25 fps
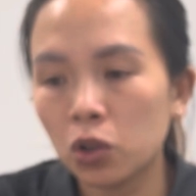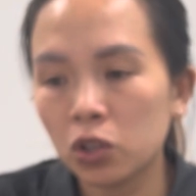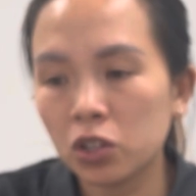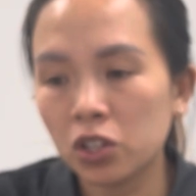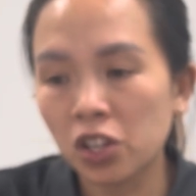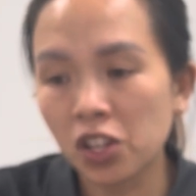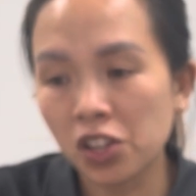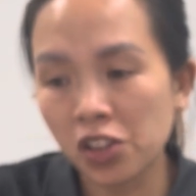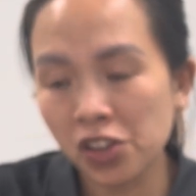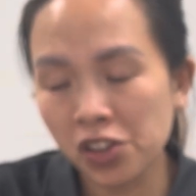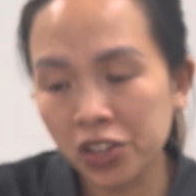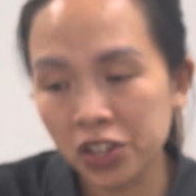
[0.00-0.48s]
the
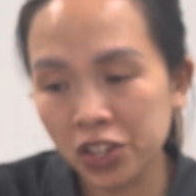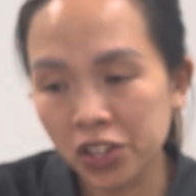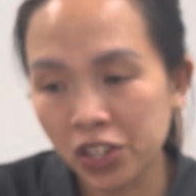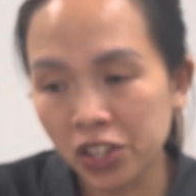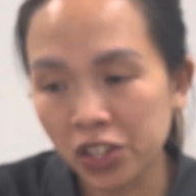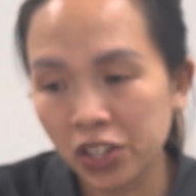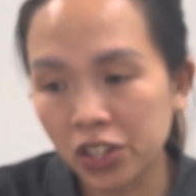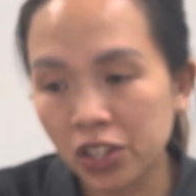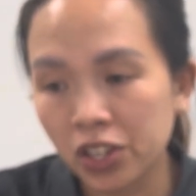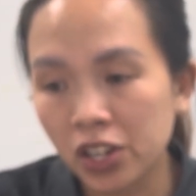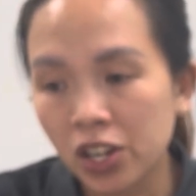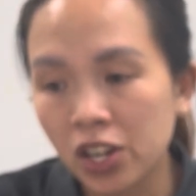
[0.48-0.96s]

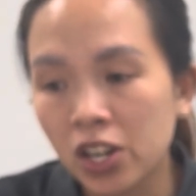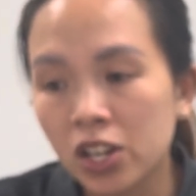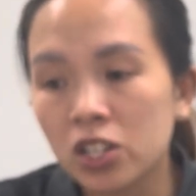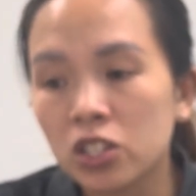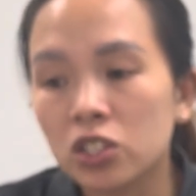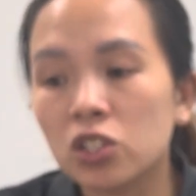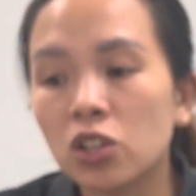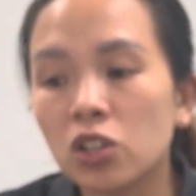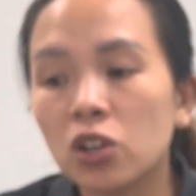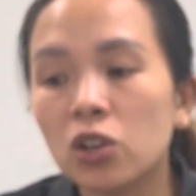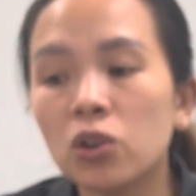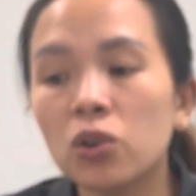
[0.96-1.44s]
learner.
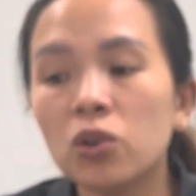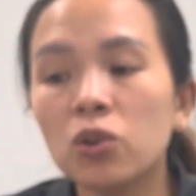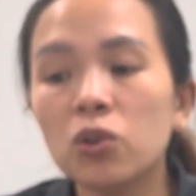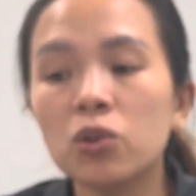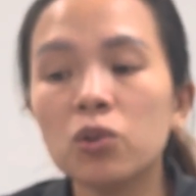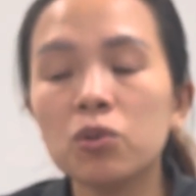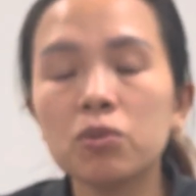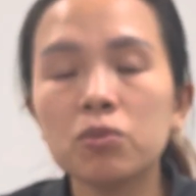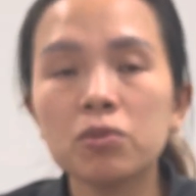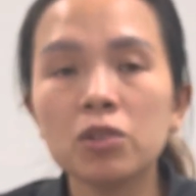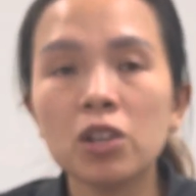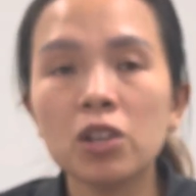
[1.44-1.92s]

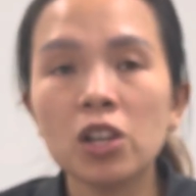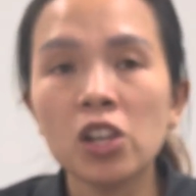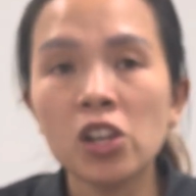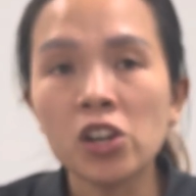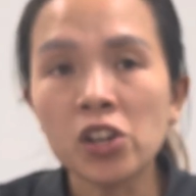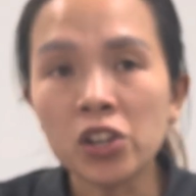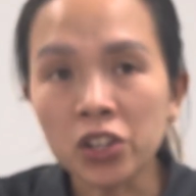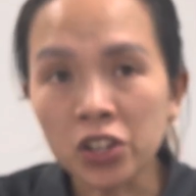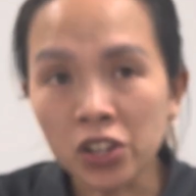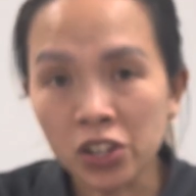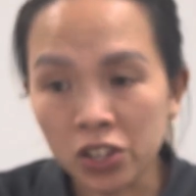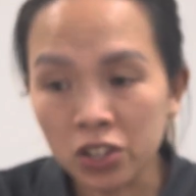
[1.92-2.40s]
So the
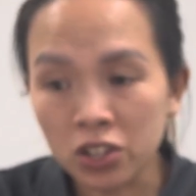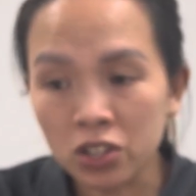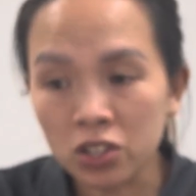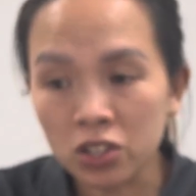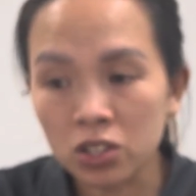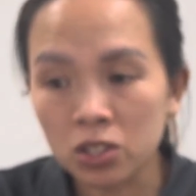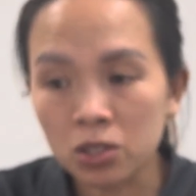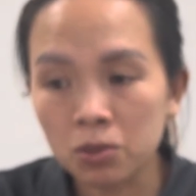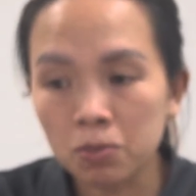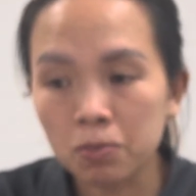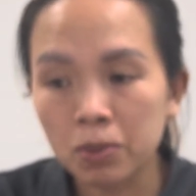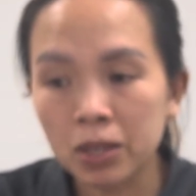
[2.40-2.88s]

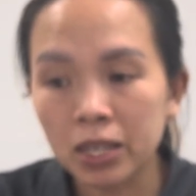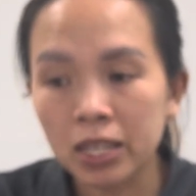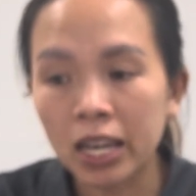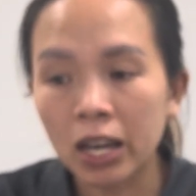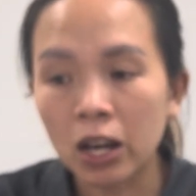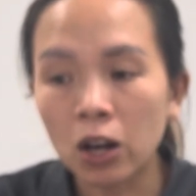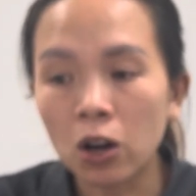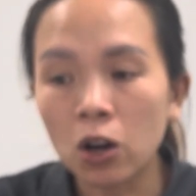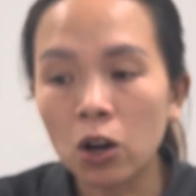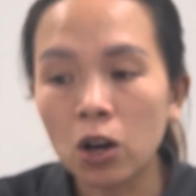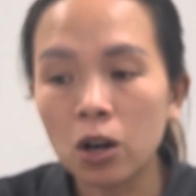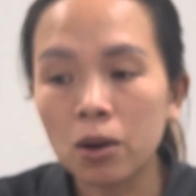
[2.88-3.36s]
learners
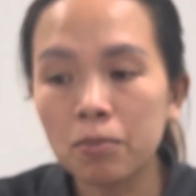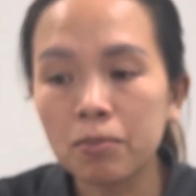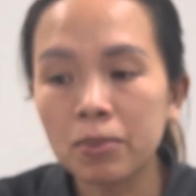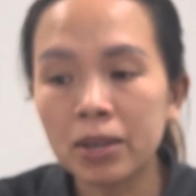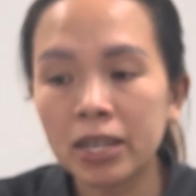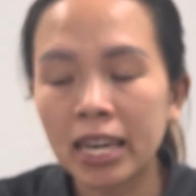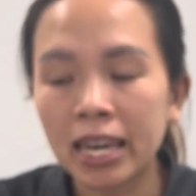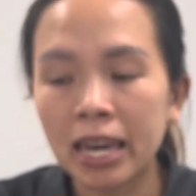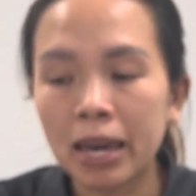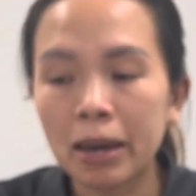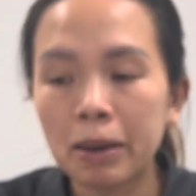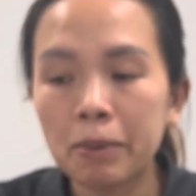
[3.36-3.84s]

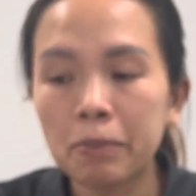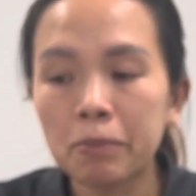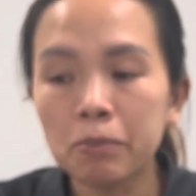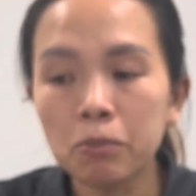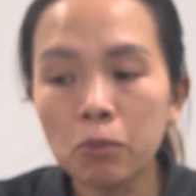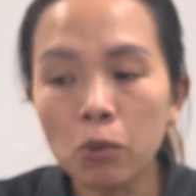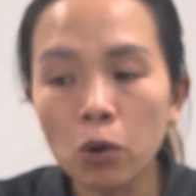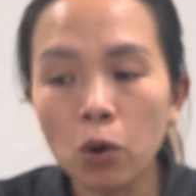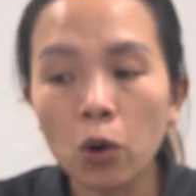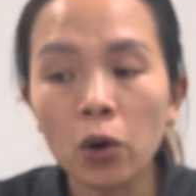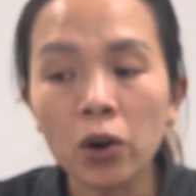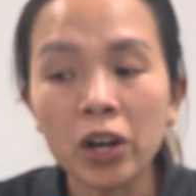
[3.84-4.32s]
became
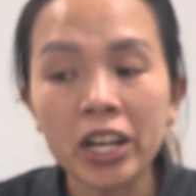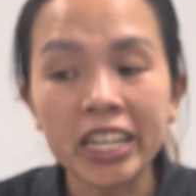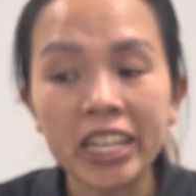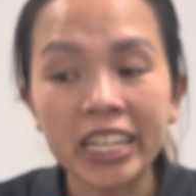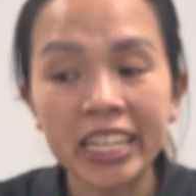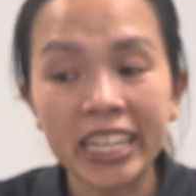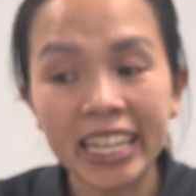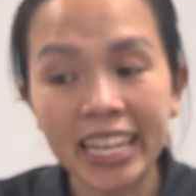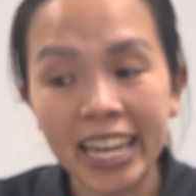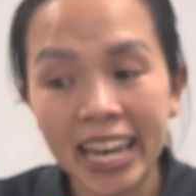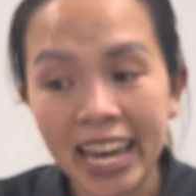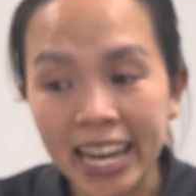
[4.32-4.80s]
more
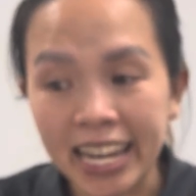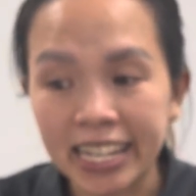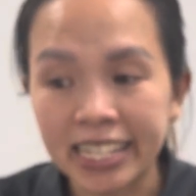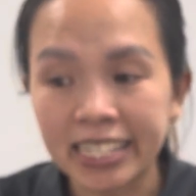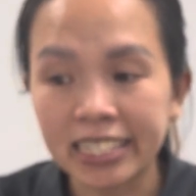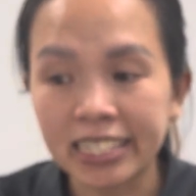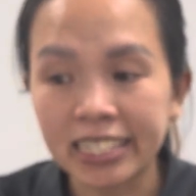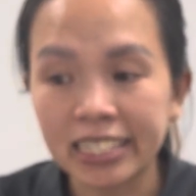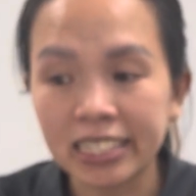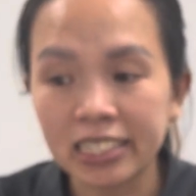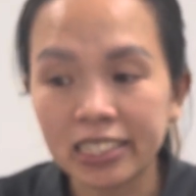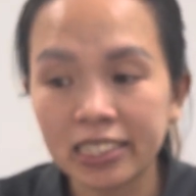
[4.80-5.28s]

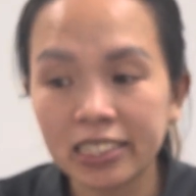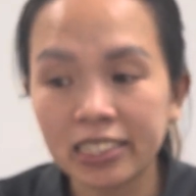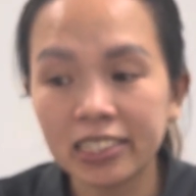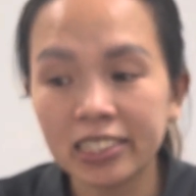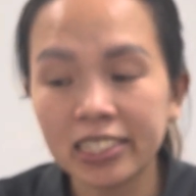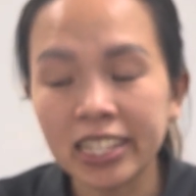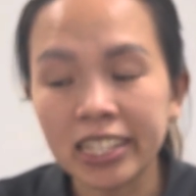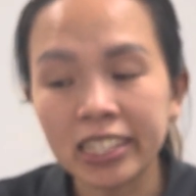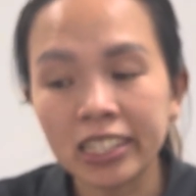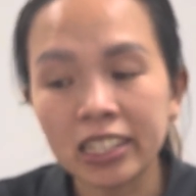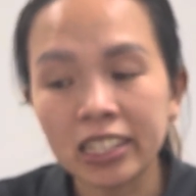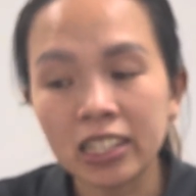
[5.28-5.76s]
engaged
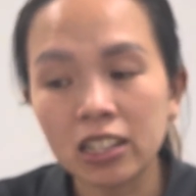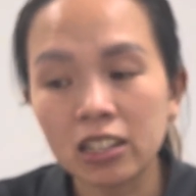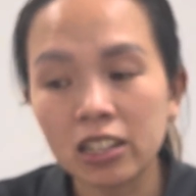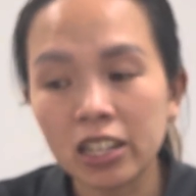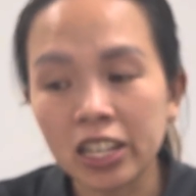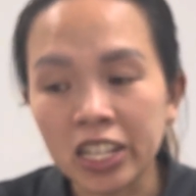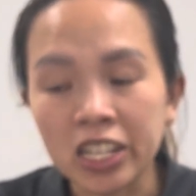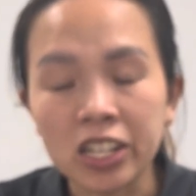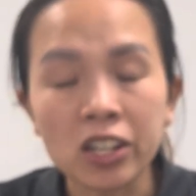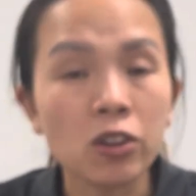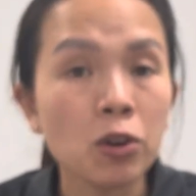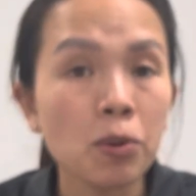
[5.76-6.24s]

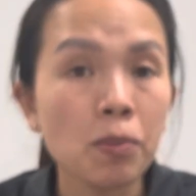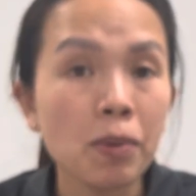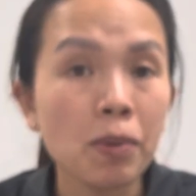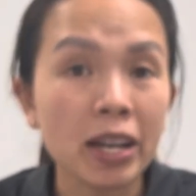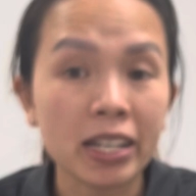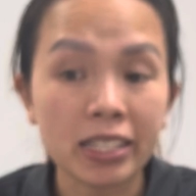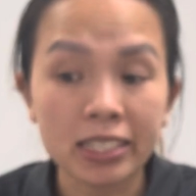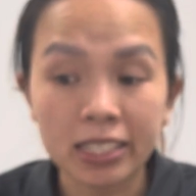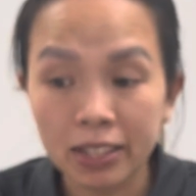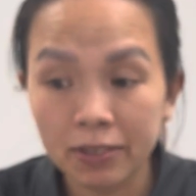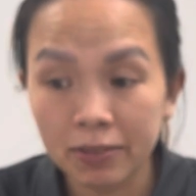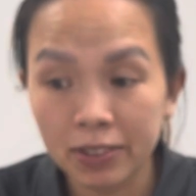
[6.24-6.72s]
in group
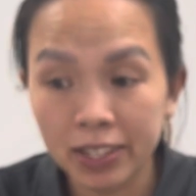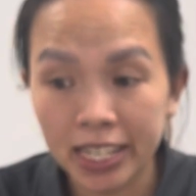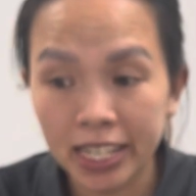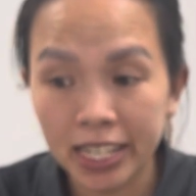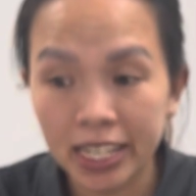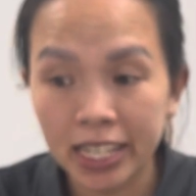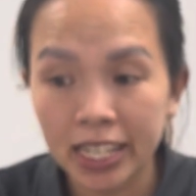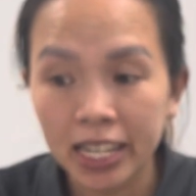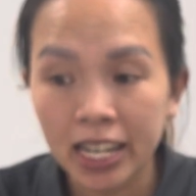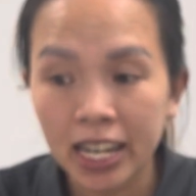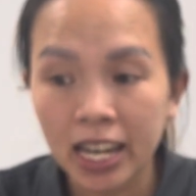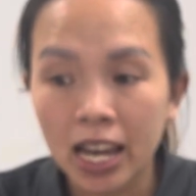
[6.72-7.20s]

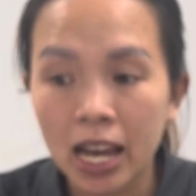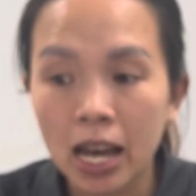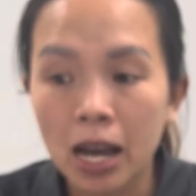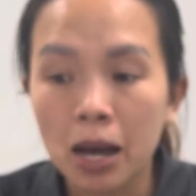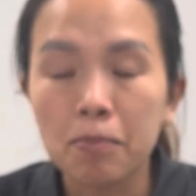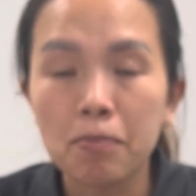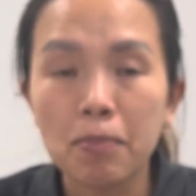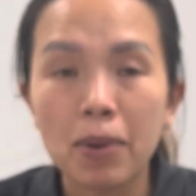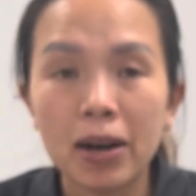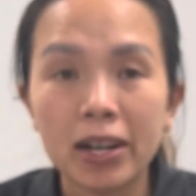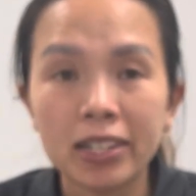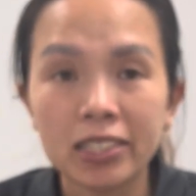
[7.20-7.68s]
activity,
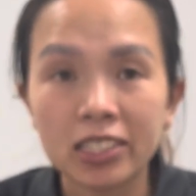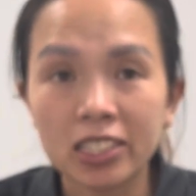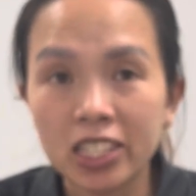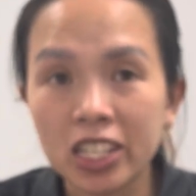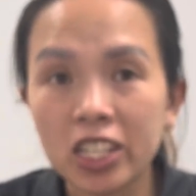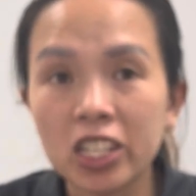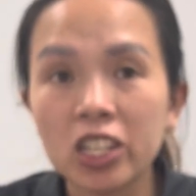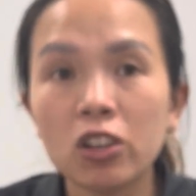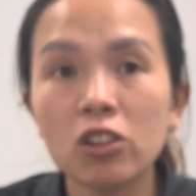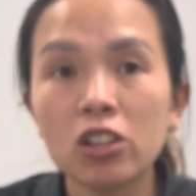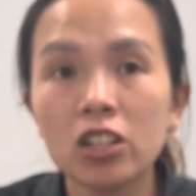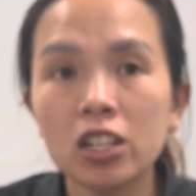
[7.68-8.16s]

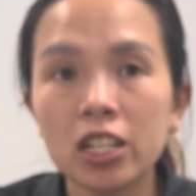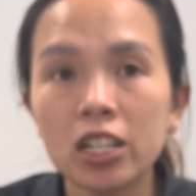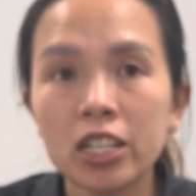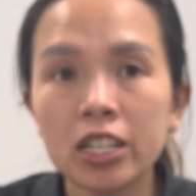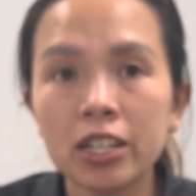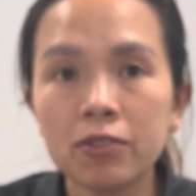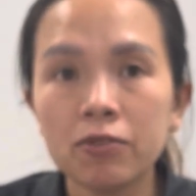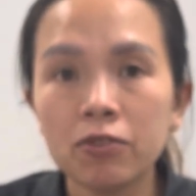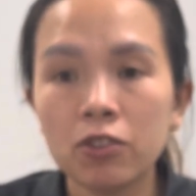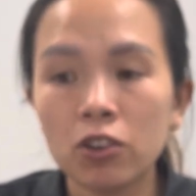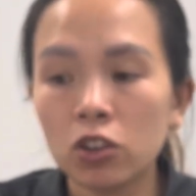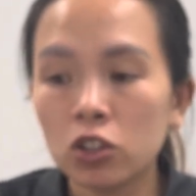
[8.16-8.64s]
particularly
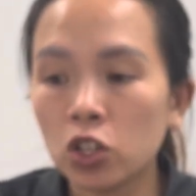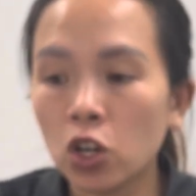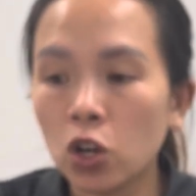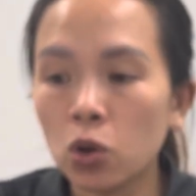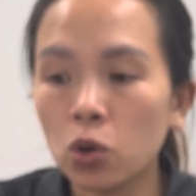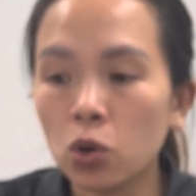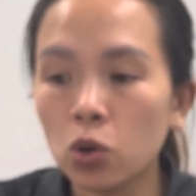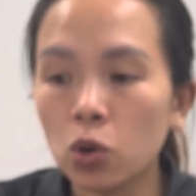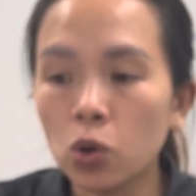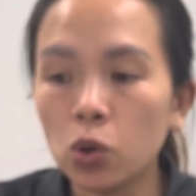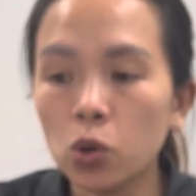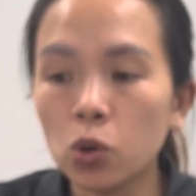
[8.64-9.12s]
for
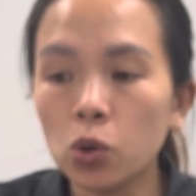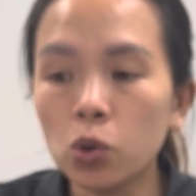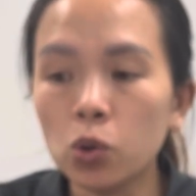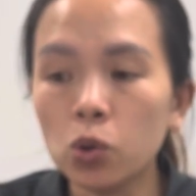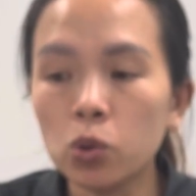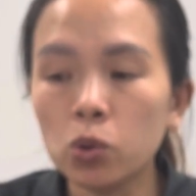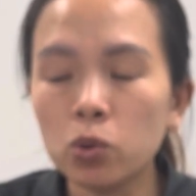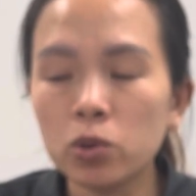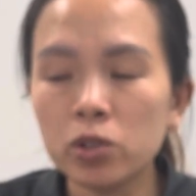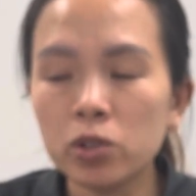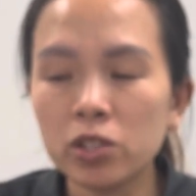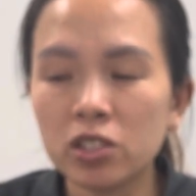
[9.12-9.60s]
those
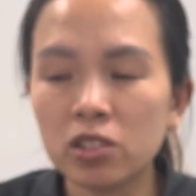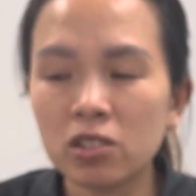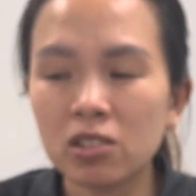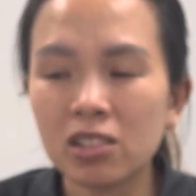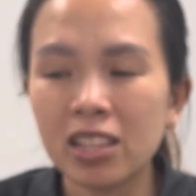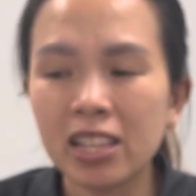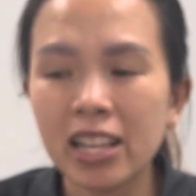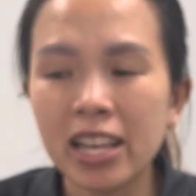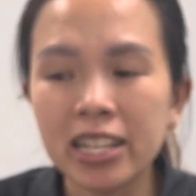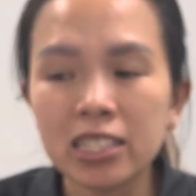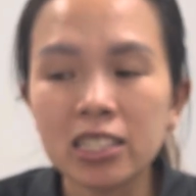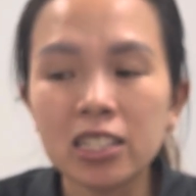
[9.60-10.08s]
who was
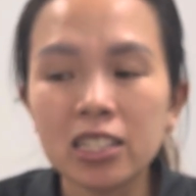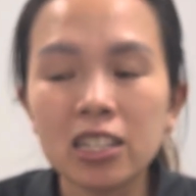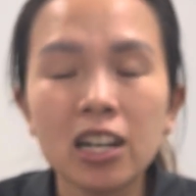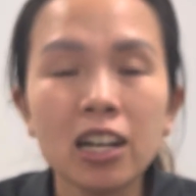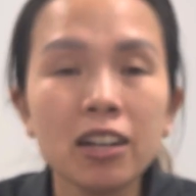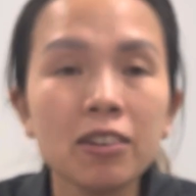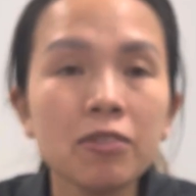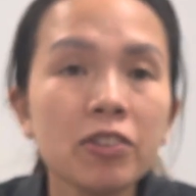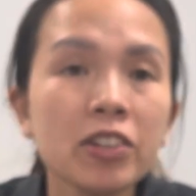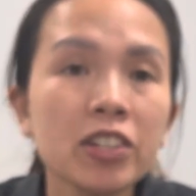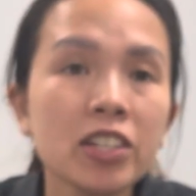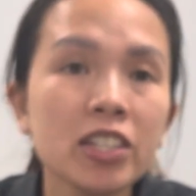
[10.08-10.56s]
less
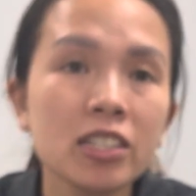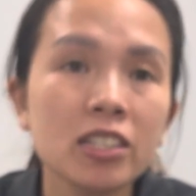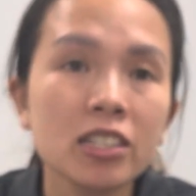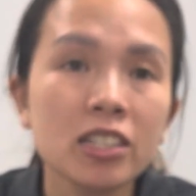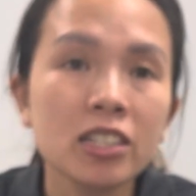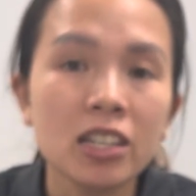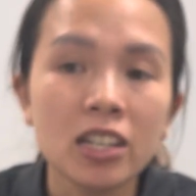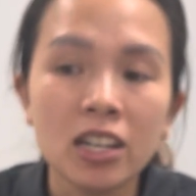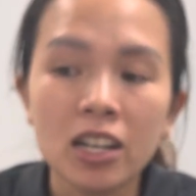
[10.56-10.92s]
confident